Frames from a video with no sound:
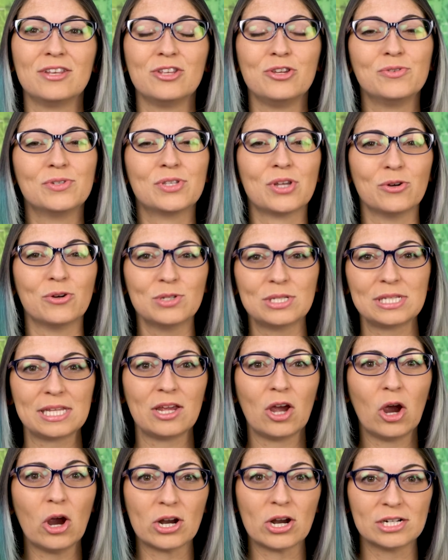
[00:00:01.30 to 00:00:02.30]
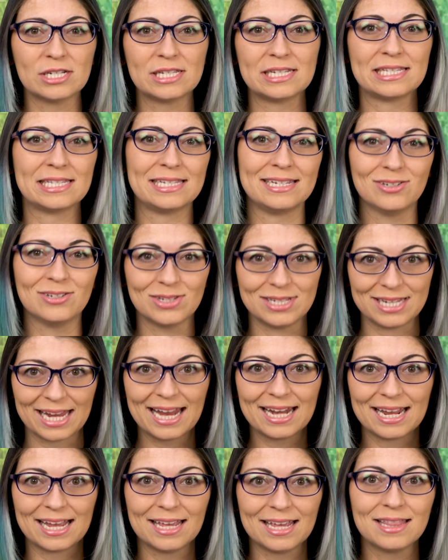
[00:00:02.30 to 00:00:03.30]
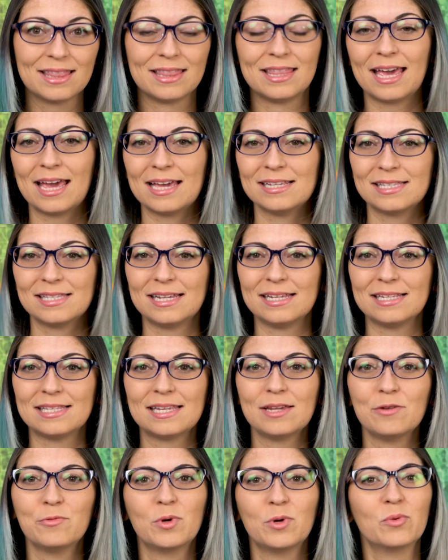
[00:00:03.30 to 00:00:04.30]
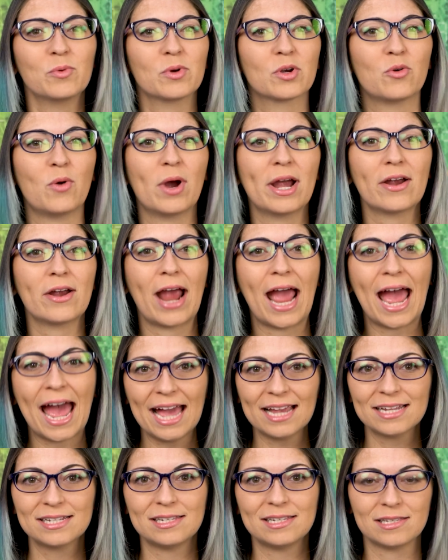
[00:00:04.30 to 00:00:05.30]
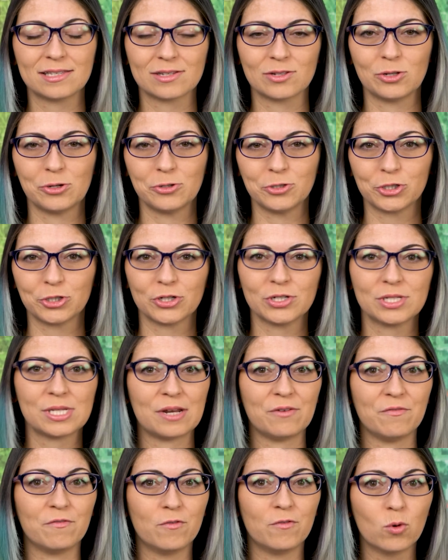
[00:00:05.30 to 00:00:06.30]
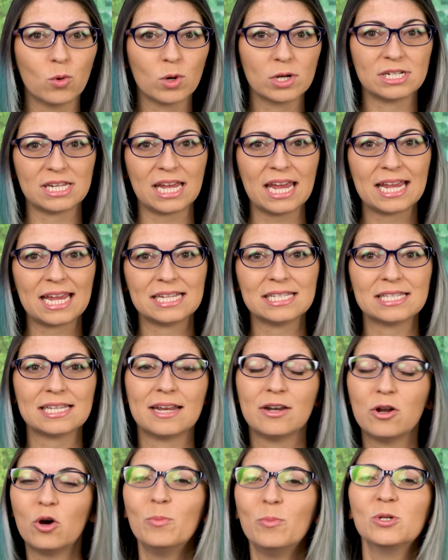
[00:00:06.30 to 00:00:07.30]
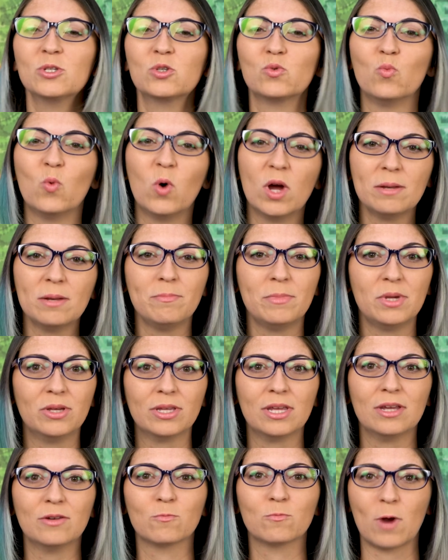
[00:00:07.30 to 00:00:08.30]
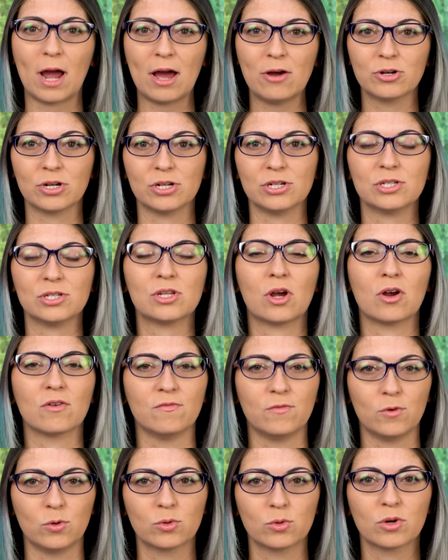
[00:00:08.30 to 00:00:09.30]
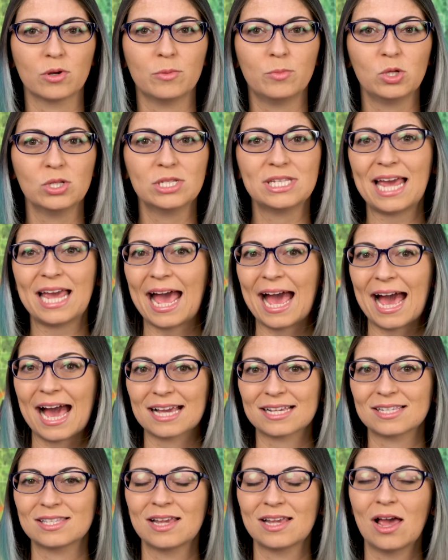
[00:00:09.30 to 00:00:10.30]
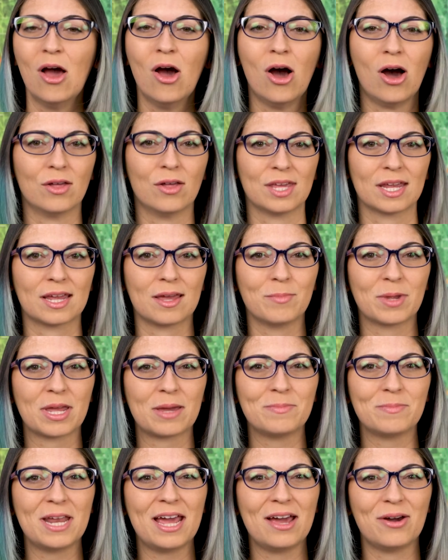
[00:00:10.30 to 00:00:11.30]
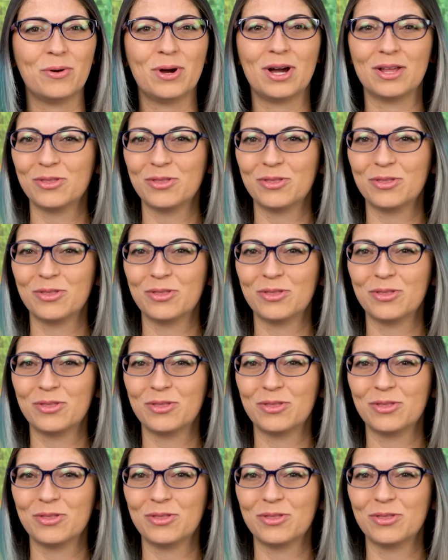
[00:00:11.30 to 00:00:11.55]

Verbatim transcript: can use O C R to steal data. The S E C will require hack disclosures in four days, and almost one million routers are vulnerable to hacks. All that coming up now